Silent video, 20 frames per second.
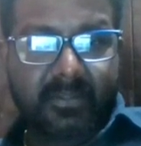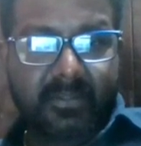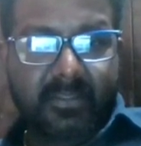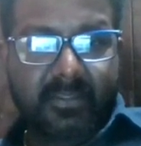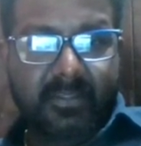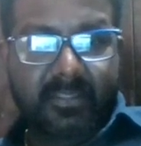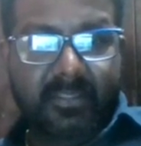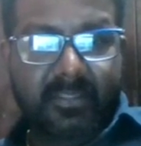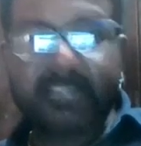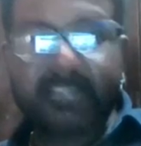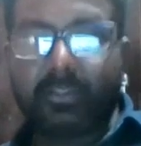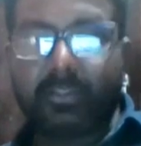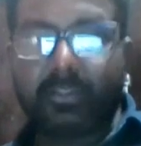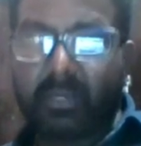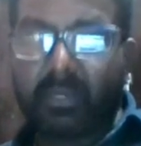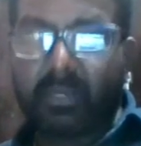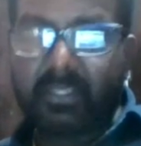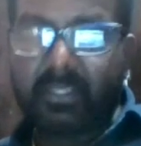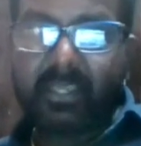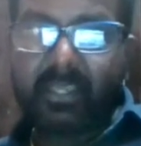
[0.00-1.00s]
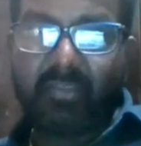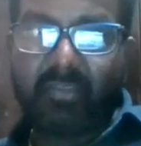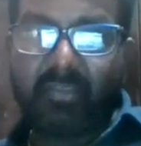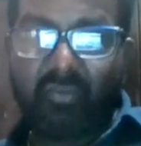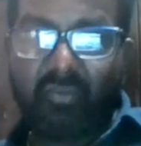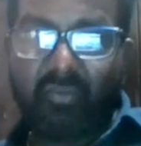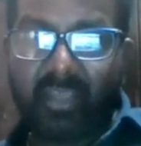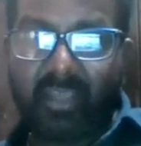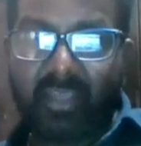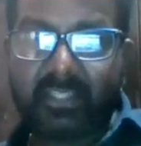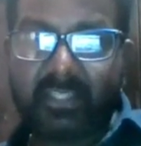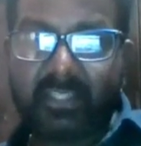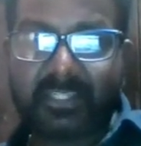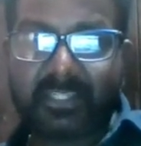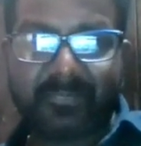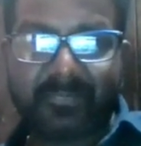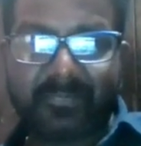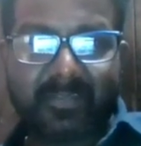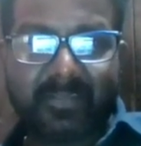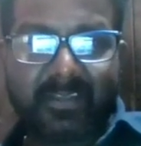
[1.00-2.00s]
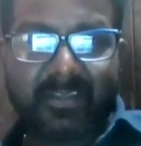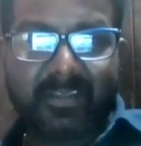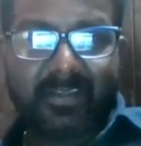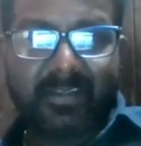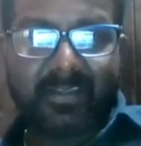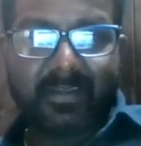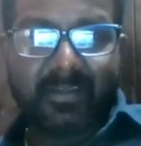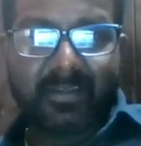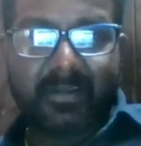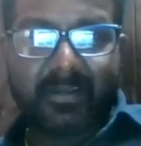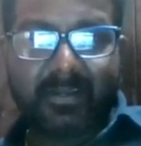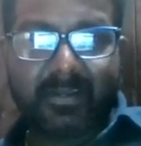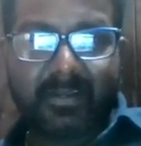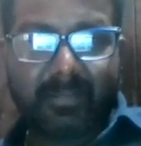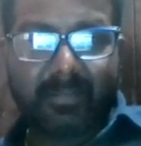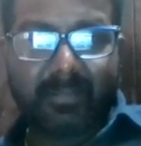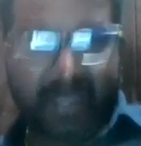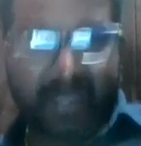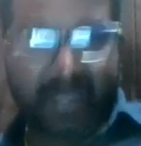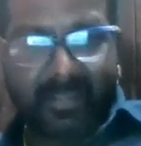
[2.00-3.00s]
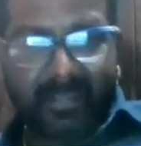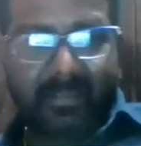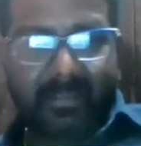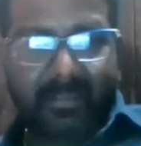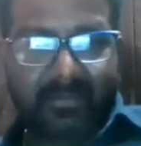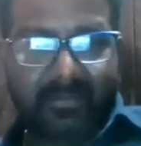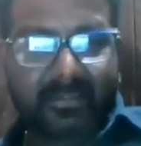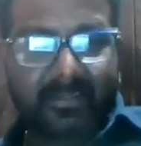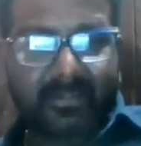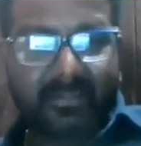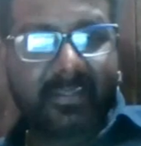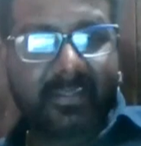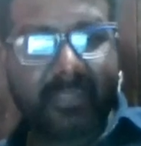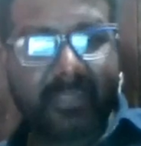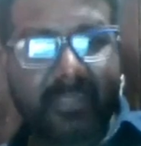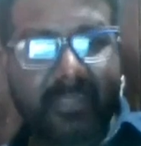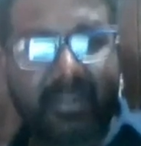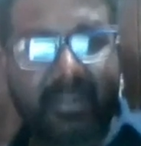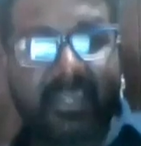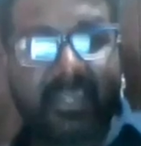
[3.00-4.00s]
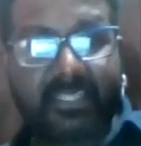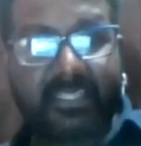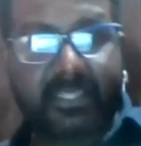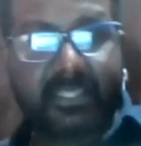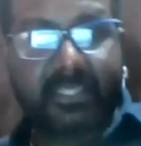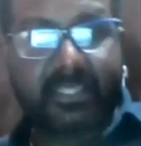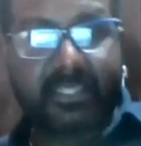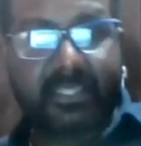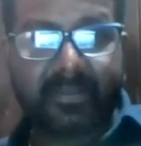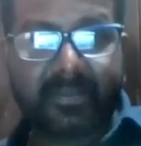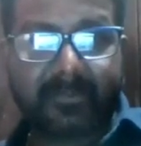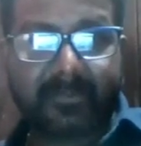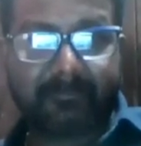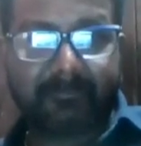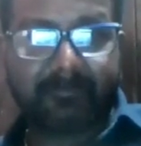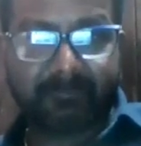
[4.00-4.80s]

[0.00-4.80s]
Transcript: That's the one thing I faced in my teaching career.